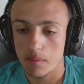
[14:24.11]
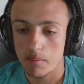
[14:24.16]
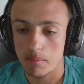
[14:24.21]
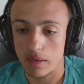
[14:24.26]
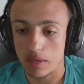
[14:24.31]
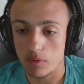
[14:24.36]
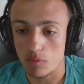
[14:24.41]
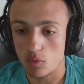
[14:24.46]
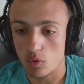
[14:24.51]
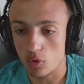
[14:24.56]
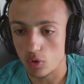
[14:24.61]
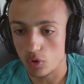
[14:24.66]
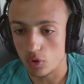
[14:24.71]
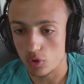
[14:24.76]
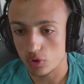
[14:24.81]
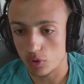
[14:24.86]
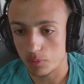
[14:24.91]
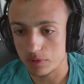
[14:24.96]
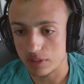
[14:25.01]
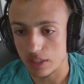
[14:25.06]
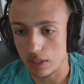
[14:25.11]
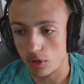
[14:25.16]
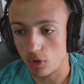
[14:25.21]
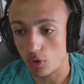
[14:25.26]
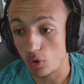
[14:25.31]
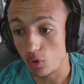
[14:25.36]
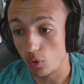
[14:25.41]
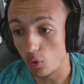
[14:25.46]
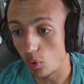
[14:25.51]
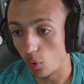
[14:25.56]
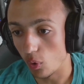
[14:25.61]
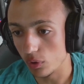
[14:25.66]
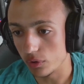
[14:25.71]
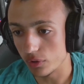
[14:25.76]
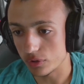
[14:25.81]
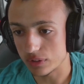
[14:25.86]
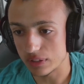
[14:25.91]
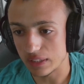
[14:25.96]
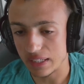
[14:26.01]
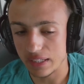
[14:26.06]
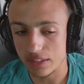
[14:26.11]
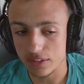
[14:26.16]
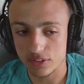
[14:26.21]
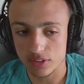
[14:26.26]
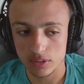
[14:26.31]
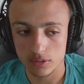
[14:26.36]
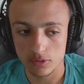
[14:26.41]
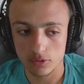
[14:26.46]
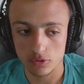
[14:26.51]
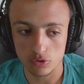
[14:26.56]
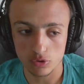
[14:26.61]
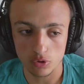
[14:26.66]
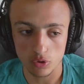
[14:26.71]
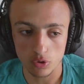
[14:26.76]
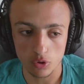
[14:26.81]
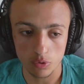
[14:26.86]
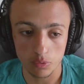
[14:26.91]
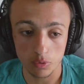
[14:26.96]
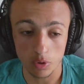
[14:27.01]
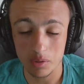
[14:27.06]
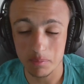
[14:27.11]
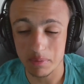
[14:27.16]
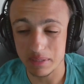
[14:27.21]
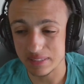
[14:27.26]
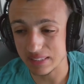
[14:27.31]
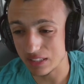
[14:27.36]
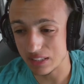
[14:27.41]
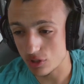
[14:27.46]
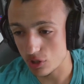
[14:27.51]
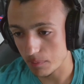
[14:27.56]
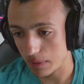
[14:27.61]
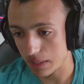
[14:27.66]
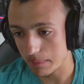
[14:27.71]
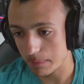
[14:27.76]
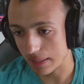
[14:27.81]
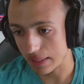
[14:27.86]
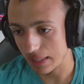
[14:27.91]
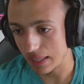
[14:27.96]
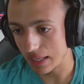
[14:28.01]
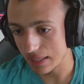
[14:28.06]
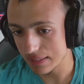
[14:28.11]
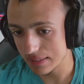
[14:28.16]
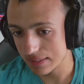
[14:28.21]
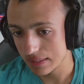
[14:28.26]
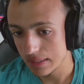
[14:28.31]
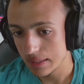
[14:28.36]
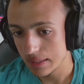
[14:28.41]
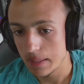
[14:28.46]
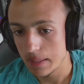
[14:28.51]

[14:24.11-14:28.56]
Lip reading: but it was obviously on older tires, so not the best strategy by the McLarens,